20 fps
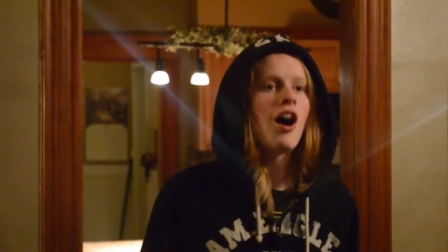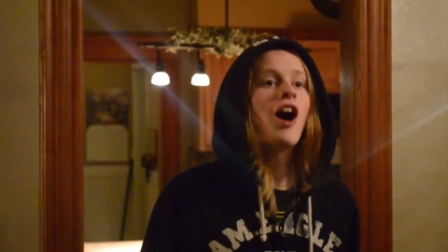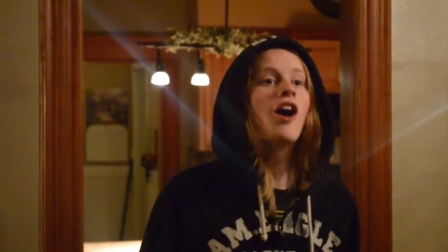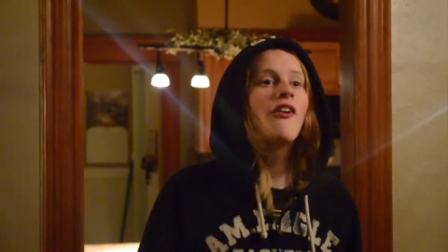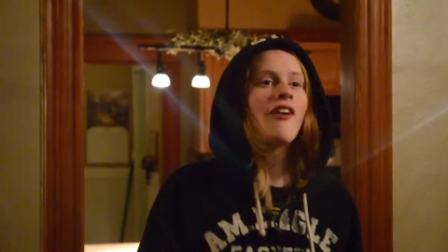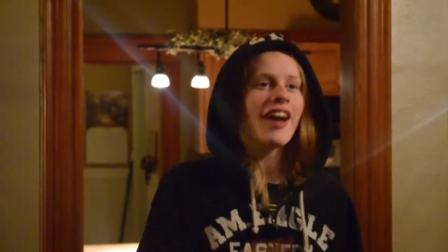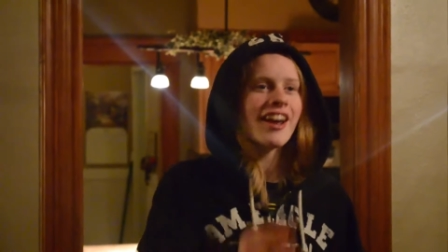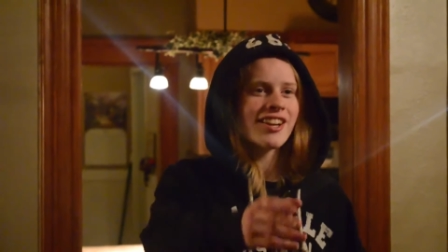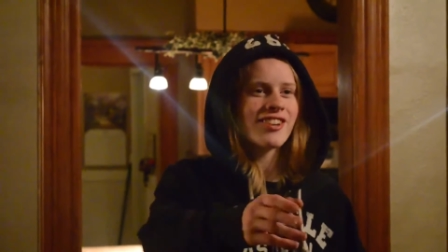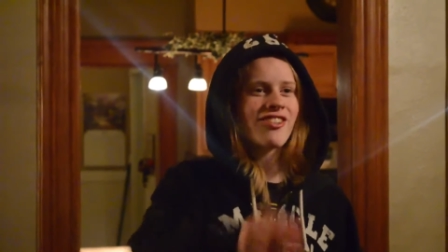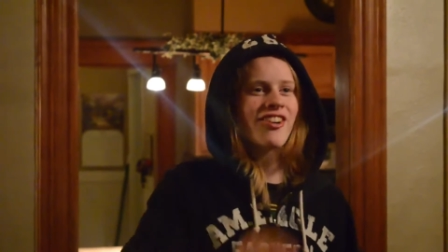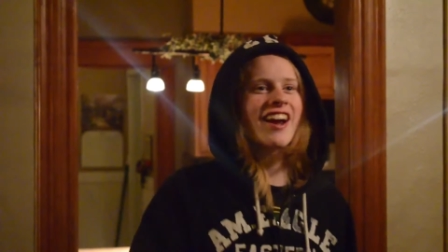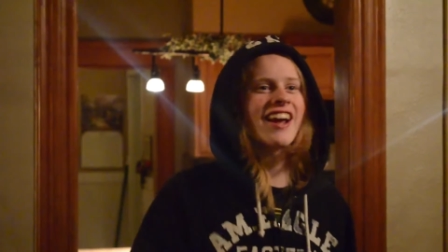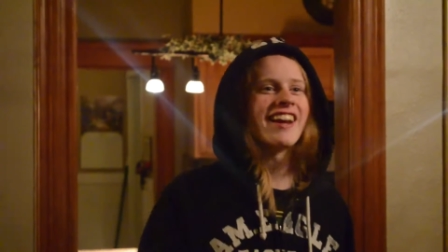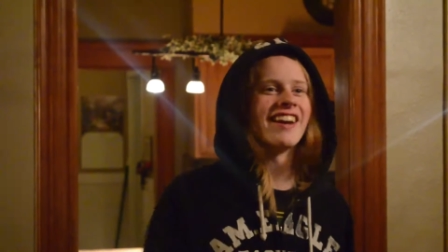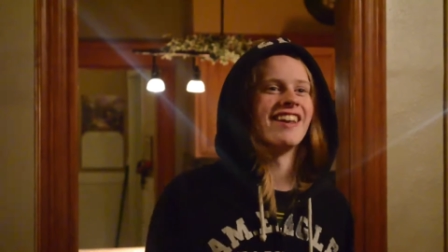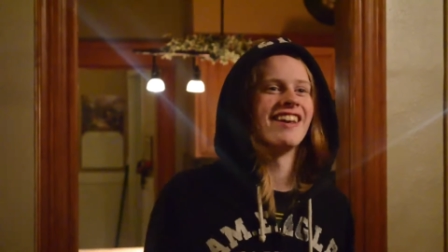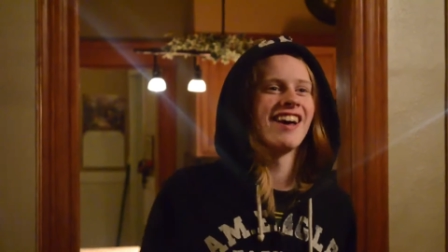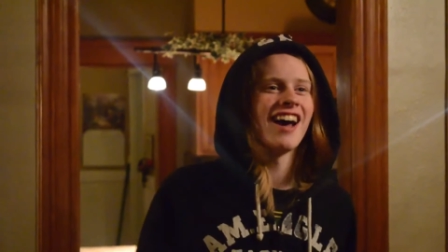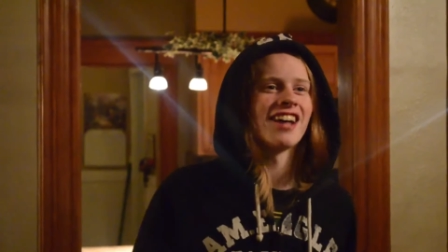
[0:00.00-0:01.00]
All right,
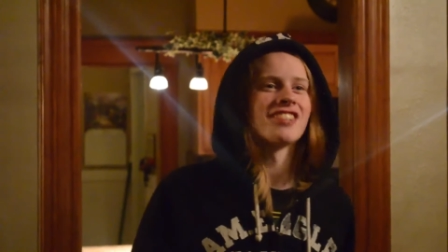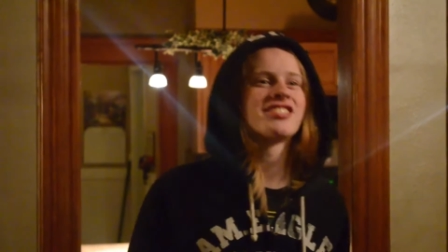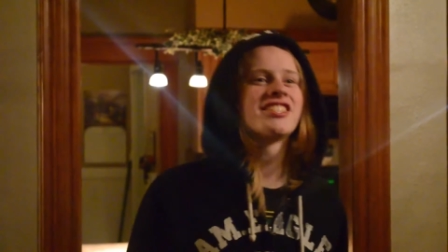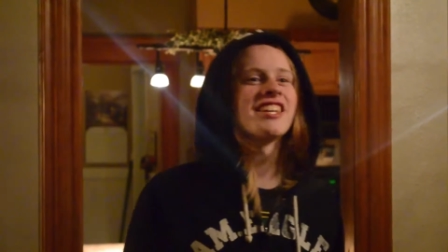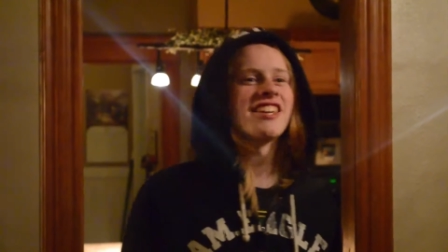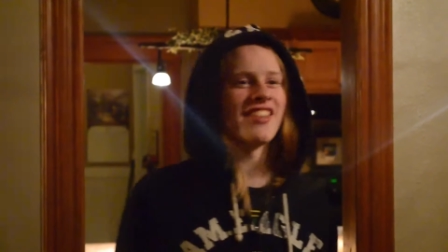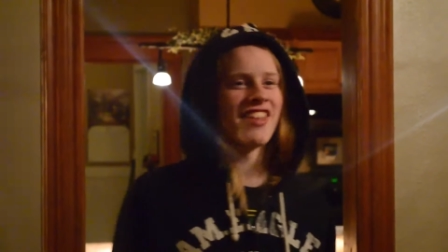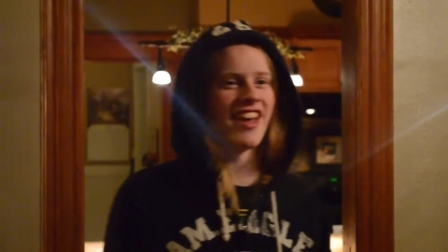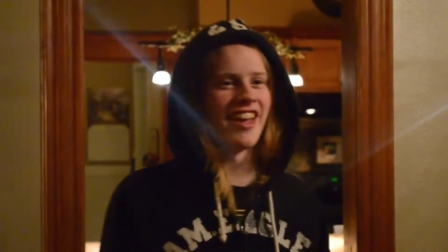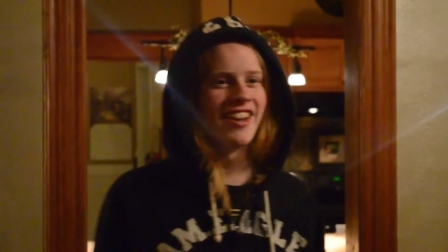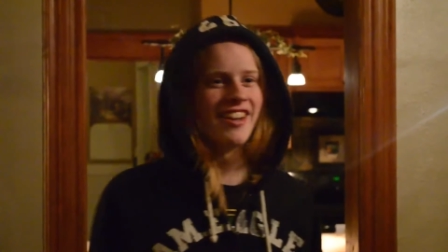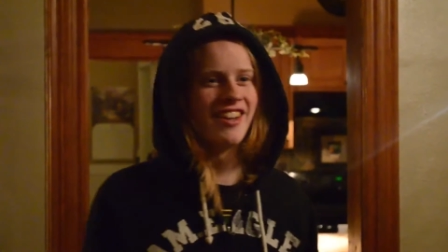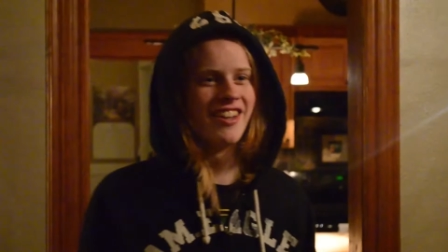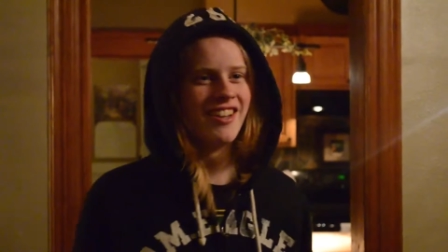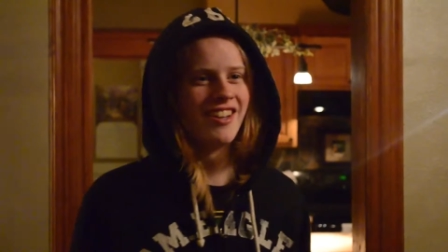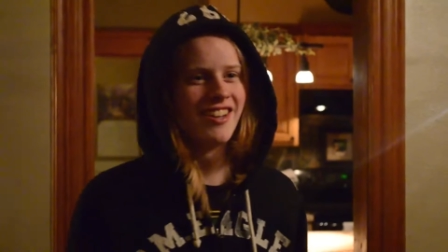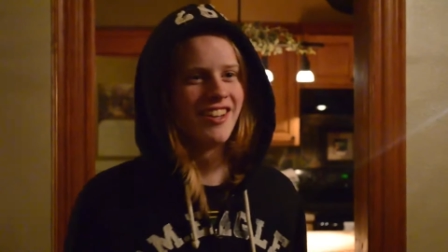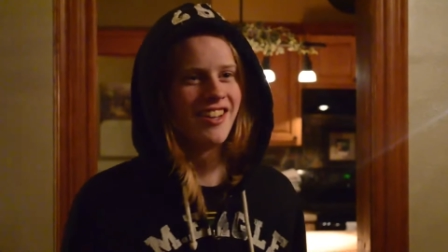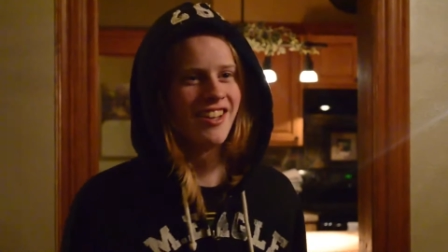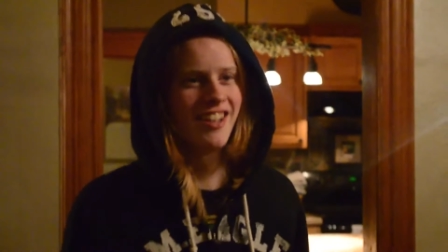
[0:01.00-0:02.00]
great. I'll see you then.
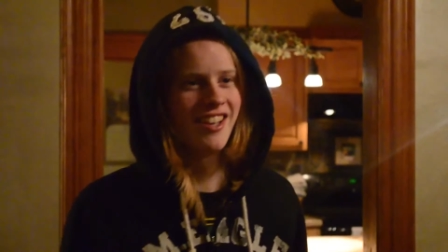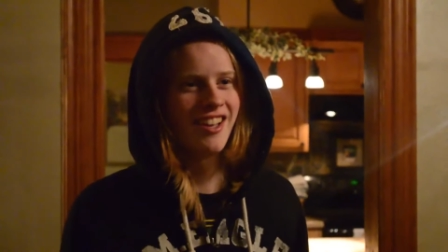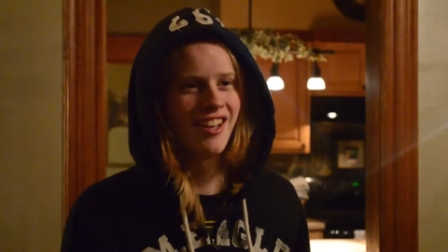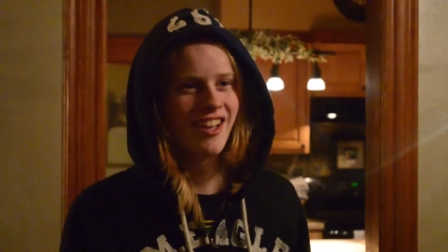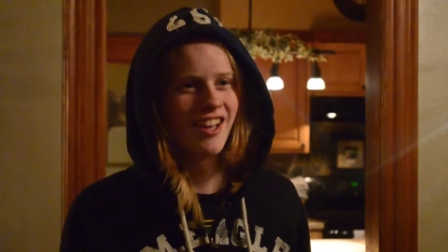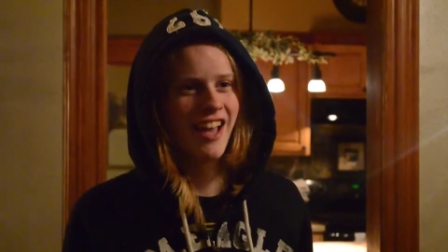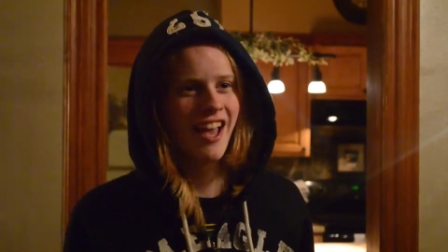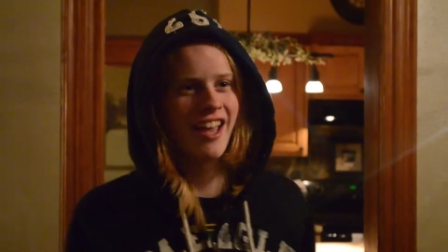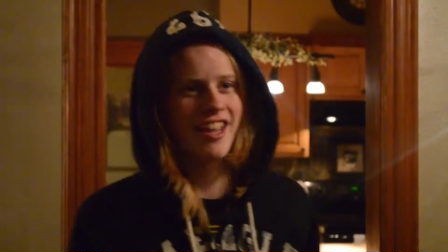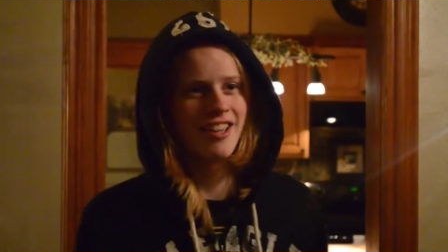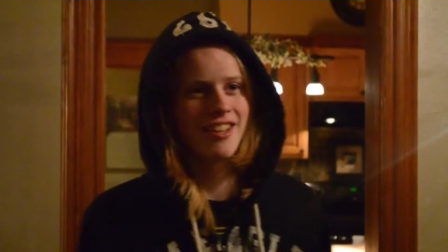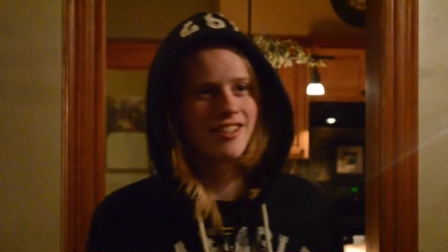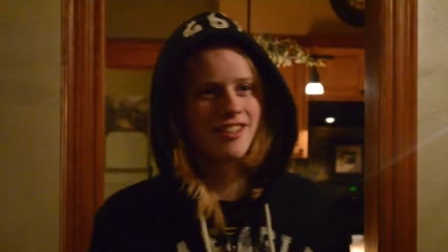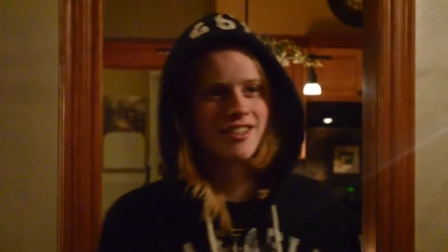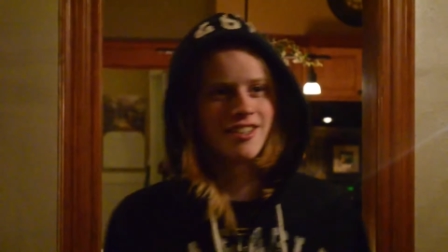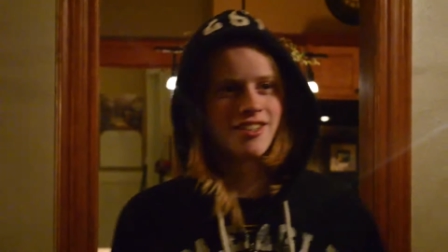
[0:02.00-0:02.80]
Hey,